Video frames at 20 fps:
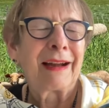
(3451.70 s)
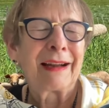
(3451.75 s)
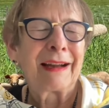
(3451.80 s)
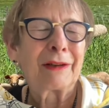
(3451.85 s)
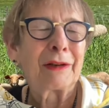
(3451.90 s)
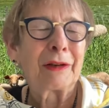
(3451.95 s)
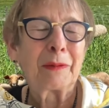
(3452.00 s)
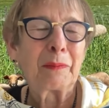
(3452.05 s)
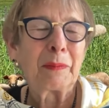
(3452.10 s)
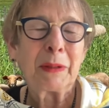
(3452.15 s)
I
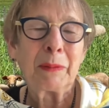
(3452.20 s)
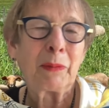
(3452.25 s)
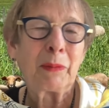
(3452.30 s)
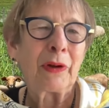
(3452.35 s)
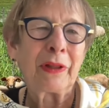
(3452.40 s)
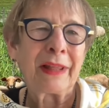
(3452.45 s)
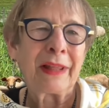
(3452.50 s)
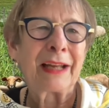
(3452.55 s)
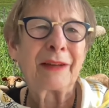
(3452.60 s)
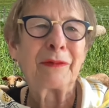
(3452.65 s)
couldn't be
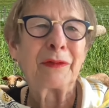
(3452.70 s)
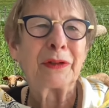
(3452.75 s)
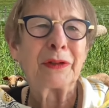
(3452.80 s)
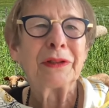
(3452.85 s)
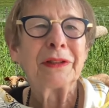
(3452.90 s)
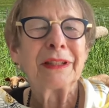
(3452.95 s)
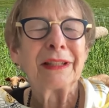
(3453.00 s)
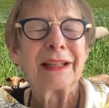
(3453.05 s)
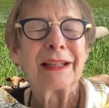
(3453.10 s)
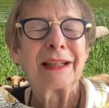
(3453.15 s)
more
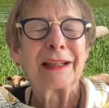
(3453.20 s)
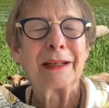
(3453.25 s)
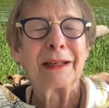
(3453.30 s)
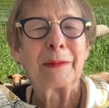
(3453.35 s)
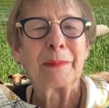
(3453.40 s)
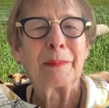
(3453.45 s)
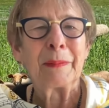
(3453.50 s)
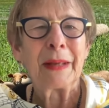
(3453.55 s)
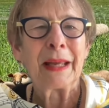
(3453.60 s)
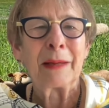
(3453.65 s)
thankful
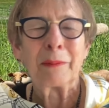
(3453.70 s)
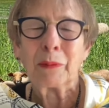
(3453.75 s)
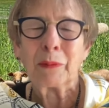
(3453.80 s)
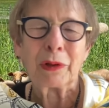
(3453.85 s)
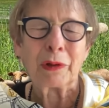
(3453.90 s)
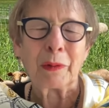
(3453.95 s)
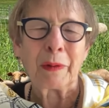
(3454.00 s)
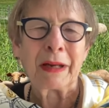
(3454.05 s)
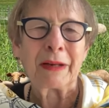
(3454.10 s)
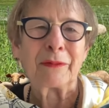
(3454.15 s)
um, and
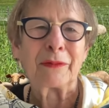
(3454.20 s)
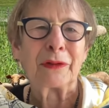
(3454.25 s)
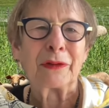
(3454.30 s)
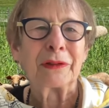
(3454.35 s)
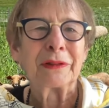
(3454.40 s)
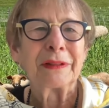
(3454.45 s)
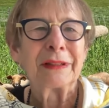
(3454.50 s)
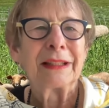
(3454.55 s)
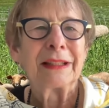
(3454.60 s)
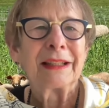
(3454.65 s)
more
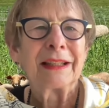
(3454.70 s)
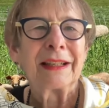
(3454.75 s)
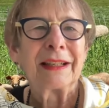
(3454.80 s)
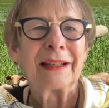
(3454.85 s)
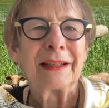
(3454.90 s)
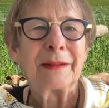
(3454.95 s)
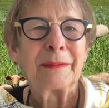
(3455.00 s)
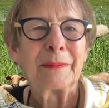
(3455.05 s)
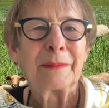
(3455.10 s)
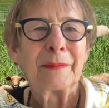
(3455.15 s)
grateful
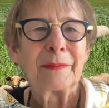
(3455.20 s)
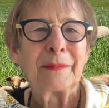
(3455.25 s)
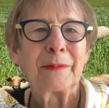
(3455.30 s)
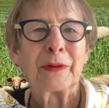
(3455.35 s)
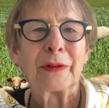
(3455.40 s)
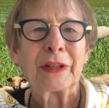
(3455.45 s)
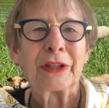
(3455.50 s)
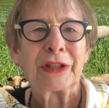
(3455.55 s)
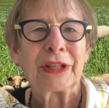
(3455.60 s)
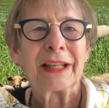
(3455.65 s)
um,
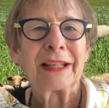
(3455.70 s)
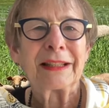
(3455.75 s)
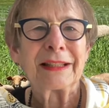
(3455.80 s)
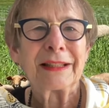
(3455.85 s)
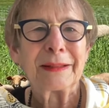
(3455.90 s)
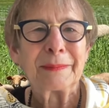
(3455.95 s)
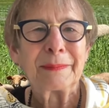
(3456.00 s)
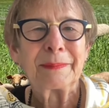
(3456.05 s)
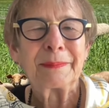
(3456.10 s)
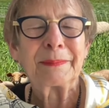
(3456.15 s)
for the
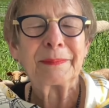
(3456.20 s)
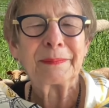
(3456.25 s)
chance.